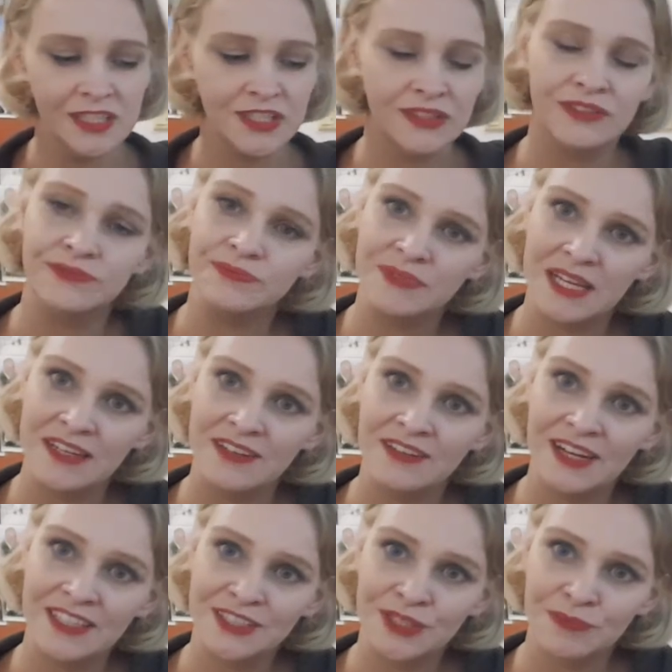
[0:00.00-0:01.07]
so thank you
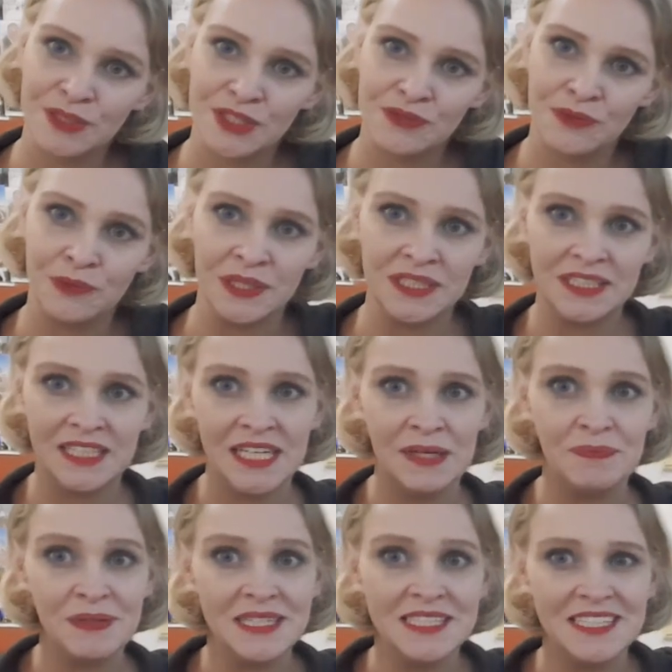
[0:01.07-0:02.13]
guys so much for
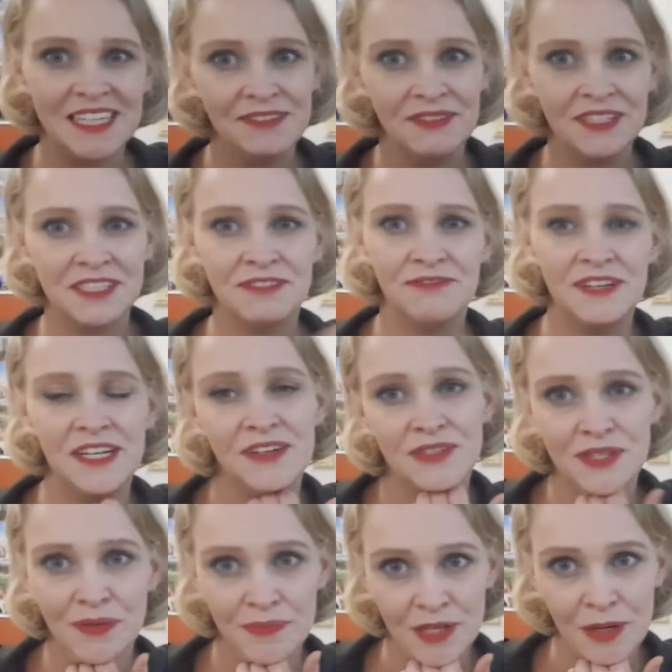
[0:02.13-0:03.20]
watching please give this video a
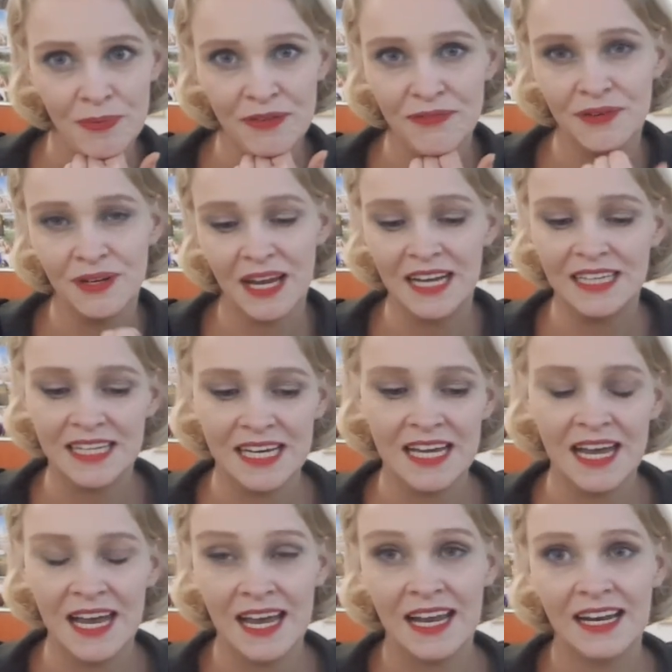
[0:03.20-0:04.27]
thumbs up if you liked
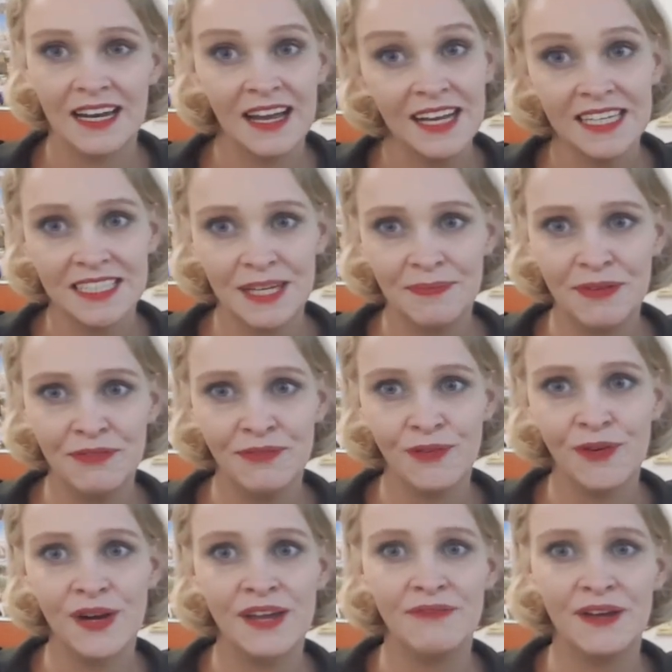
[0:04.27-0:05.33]
it and like i said
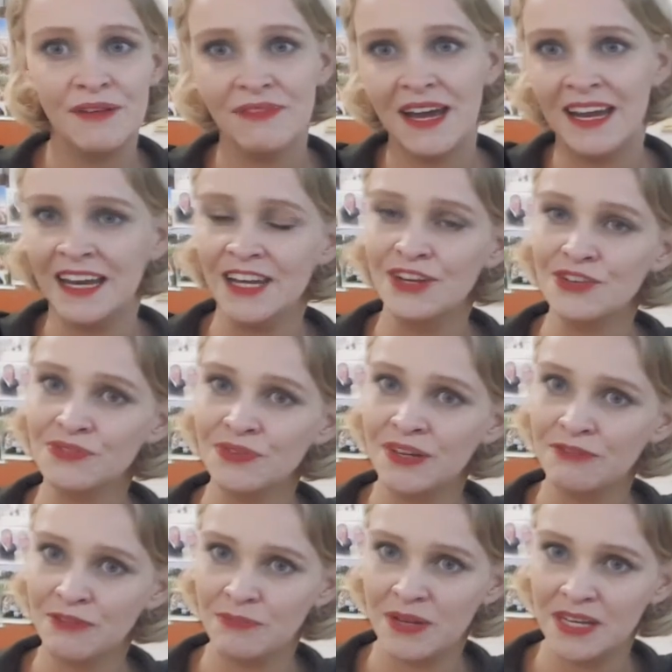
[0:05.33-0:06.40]
before if you have any useful
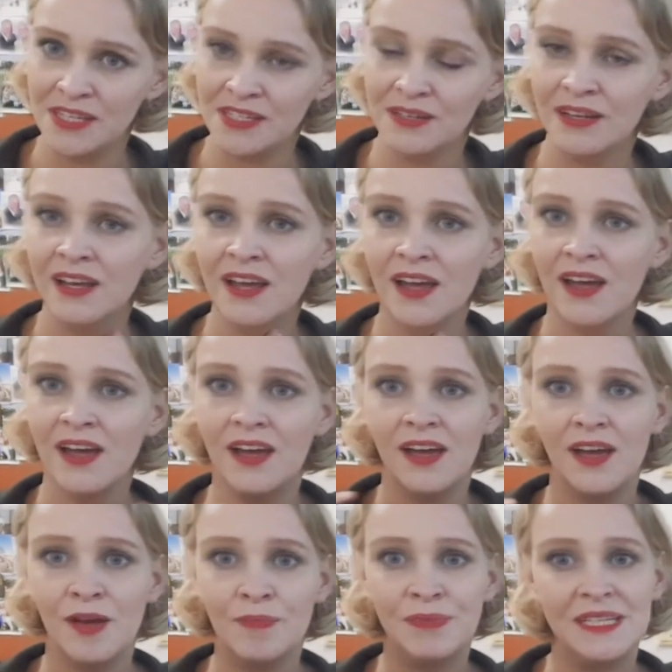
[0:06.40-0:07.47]
information
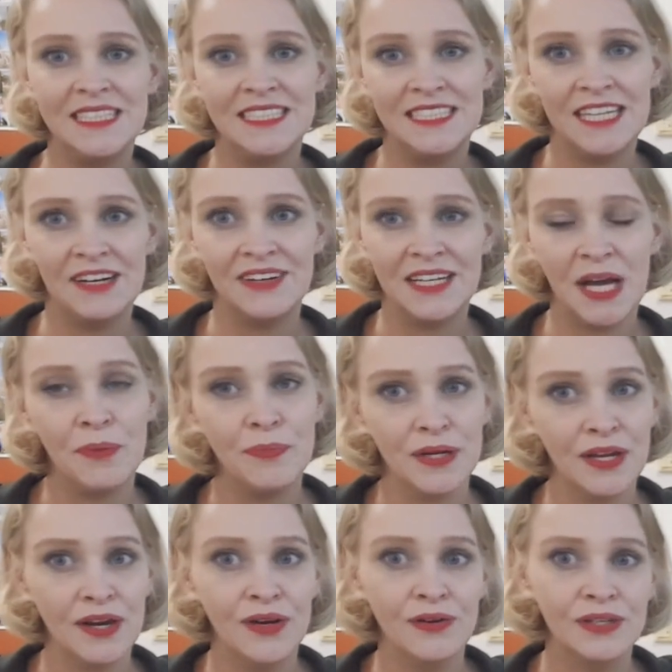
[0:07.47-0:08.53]
please share it down
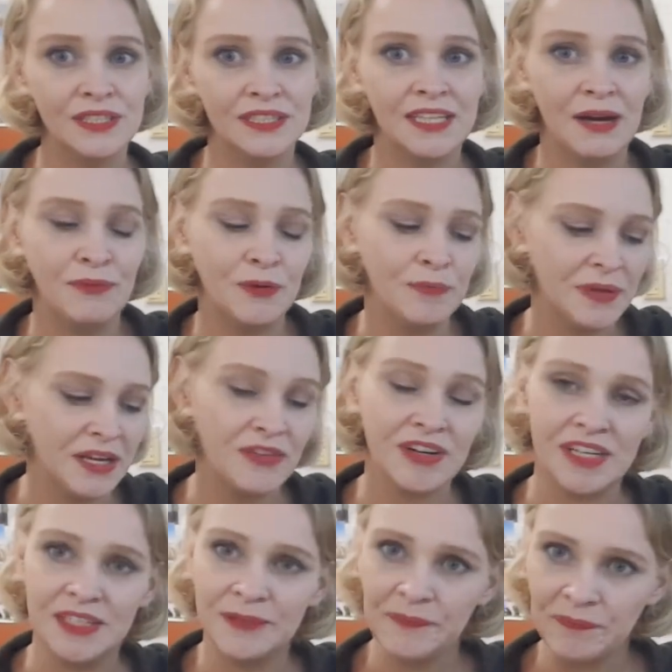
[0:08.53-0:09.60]
below because that will be
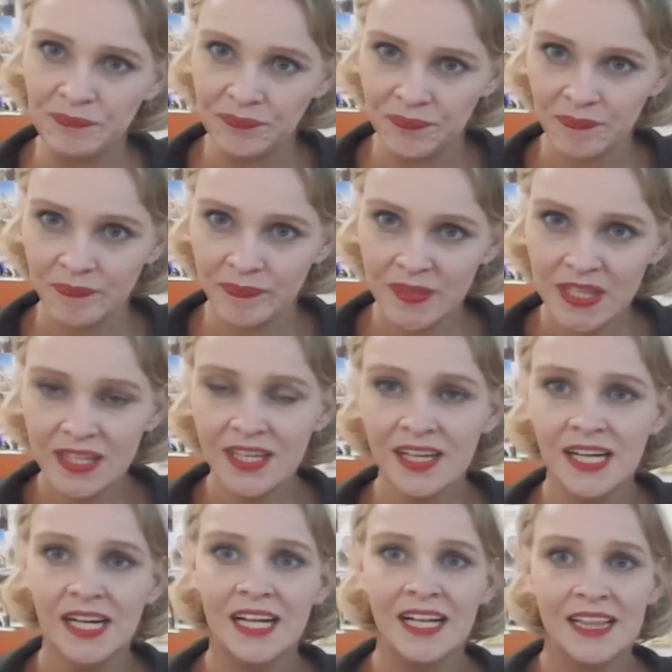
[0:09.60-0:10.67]
great
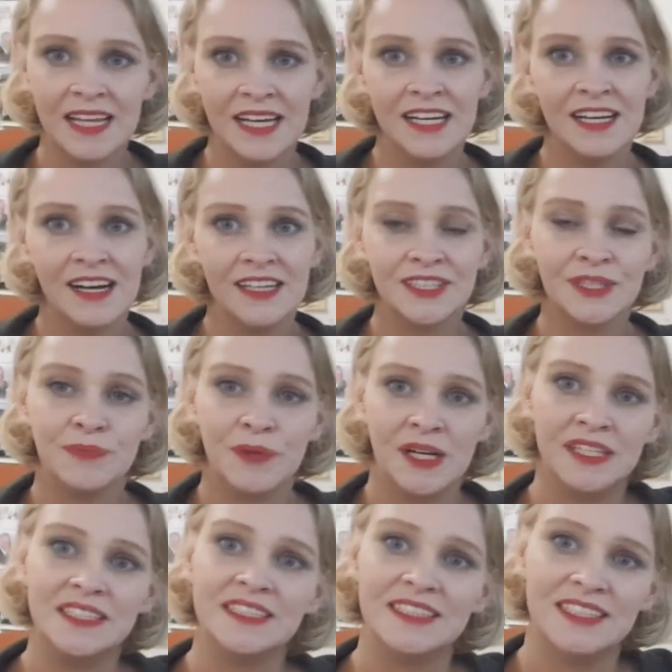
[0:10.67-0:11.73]
thank you guys so
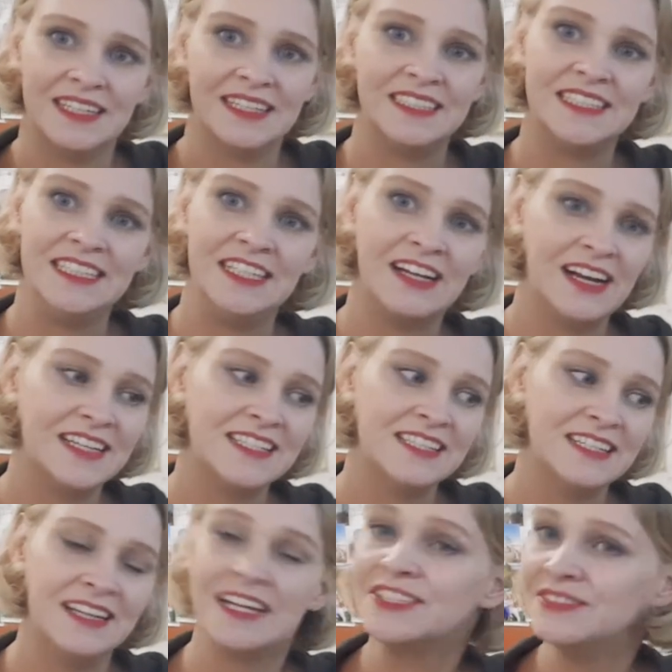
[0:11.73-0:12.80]
much and i'll see you guys in
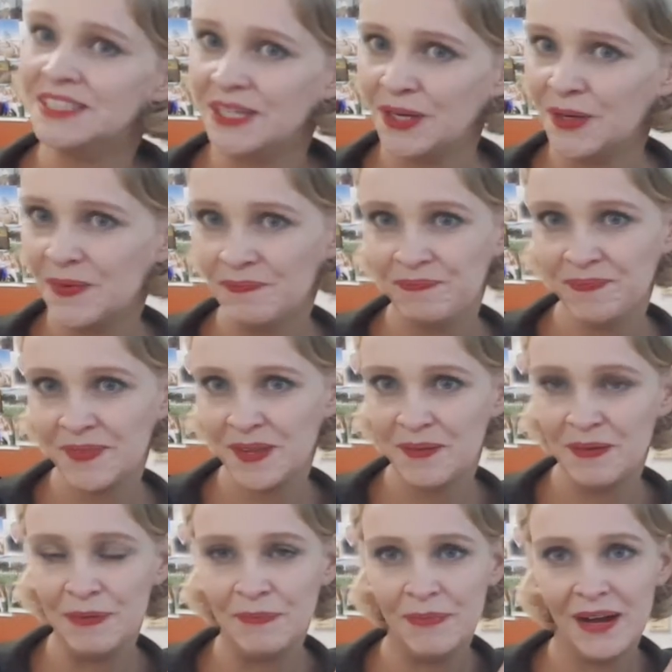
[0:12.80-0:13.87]
the next video
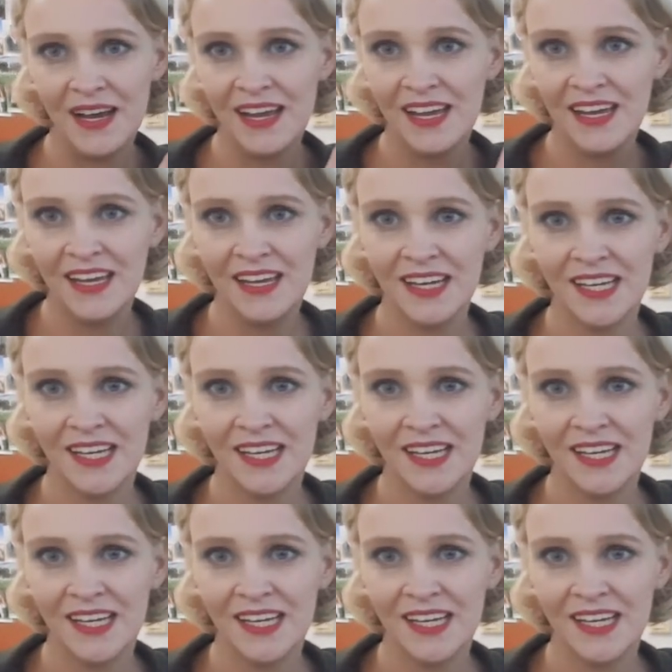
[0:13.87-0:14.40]
bye